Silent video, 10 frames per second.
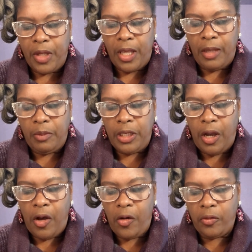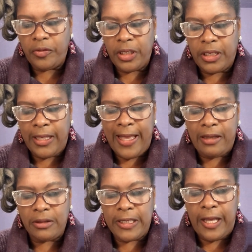and behold, the
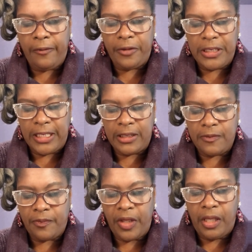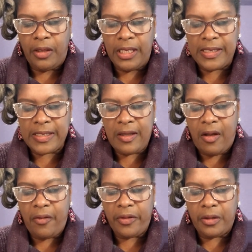cloud covered it, and they
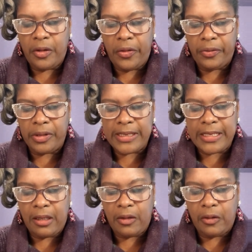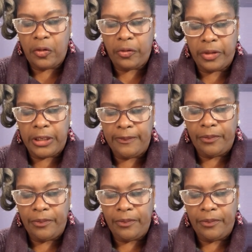saw the Lord's glory.